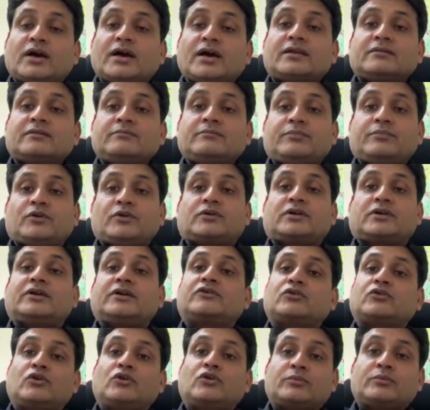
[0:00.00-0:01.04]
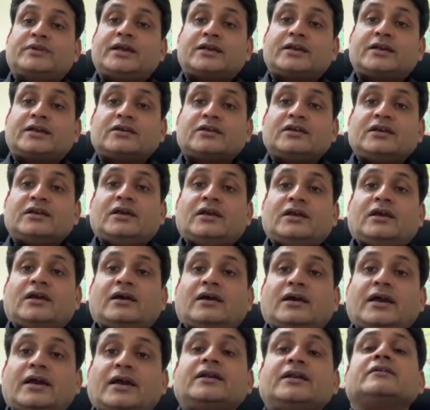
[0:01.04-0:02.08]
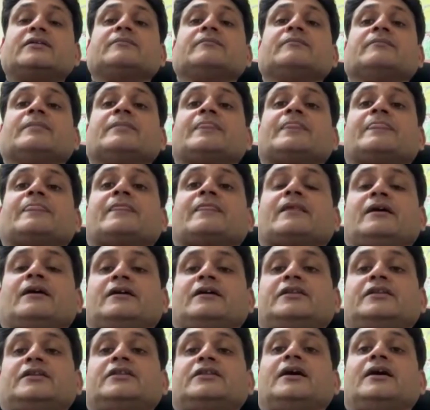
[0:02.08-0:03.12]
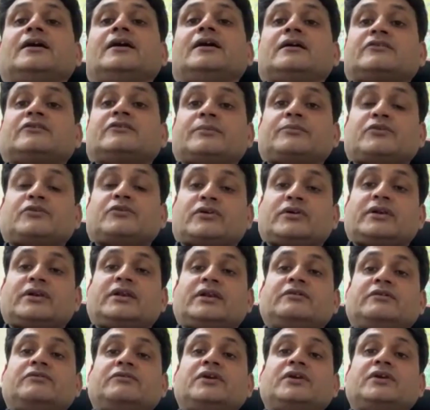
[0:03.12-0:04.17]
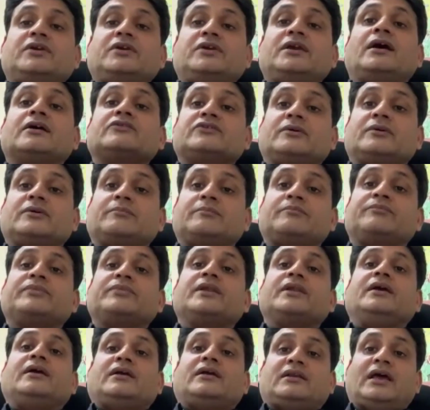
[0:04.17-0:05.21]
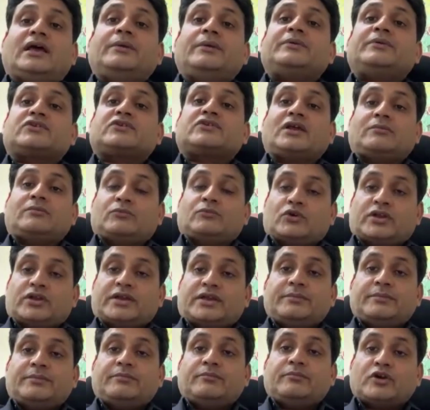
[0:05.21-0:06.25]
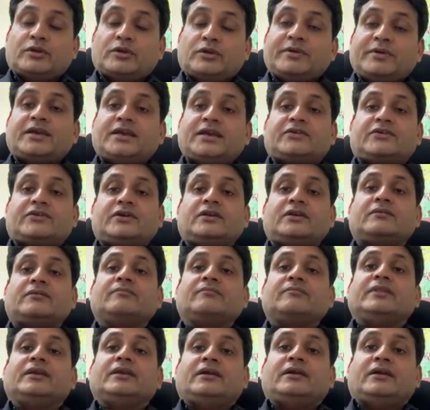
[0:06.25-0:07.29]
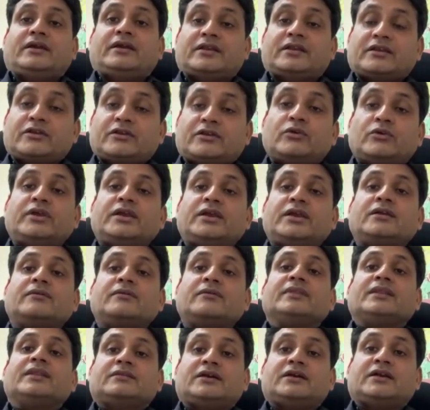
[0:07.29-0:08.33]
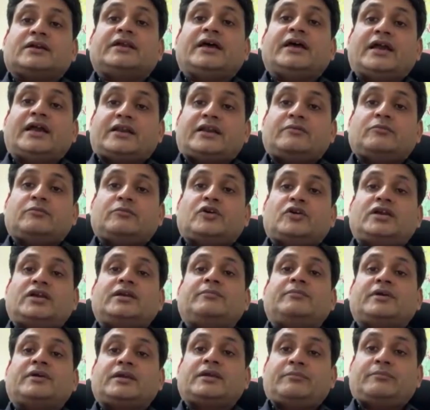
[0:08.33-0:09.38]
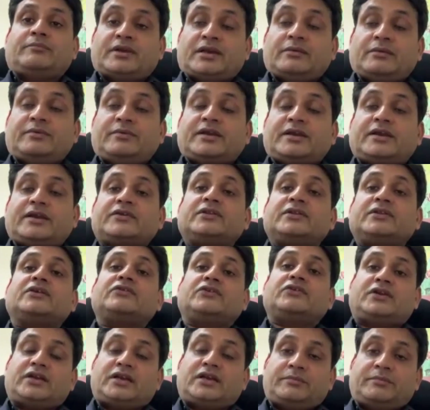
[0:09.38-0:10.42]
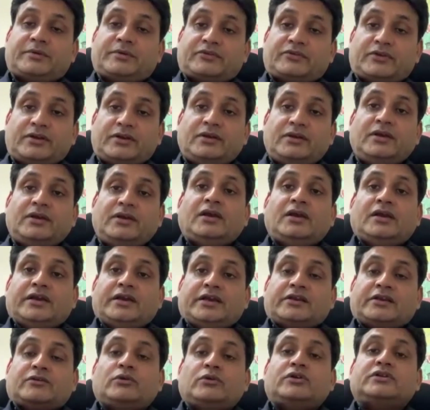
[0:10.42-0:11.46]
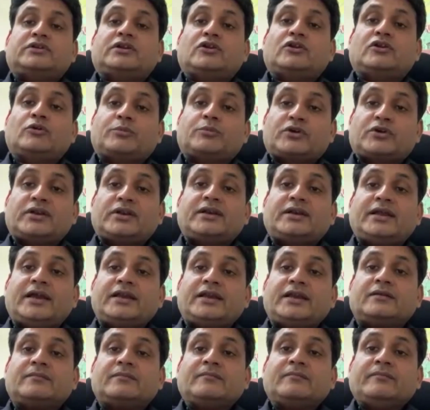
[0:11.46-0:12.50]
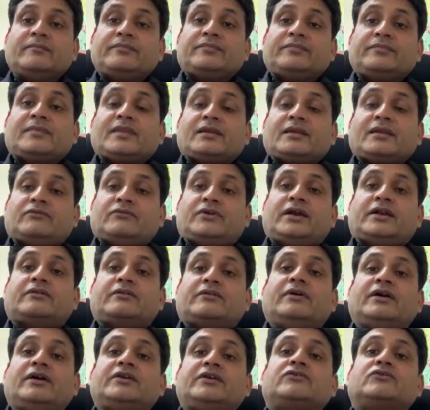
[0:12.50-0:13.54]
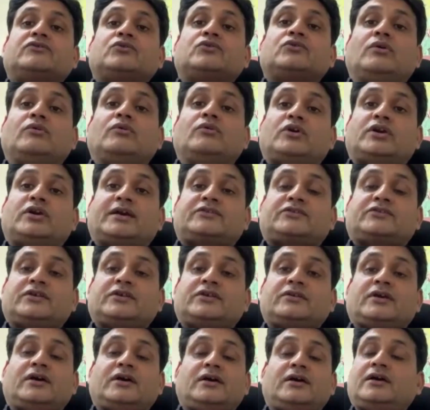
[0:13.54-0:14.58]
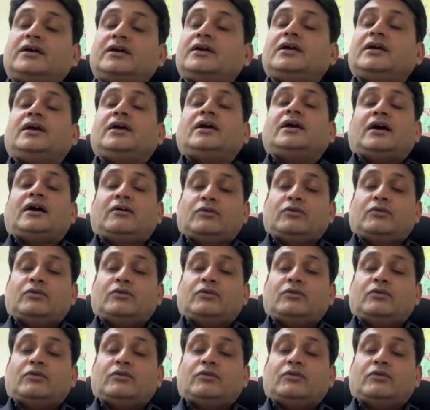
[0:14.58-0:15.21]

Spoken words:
sugar for control of that. And in the subsequently, we are some lifestyle modification, including the dieting modification, the CKD patient, including the low protein diet. We advise to avoid the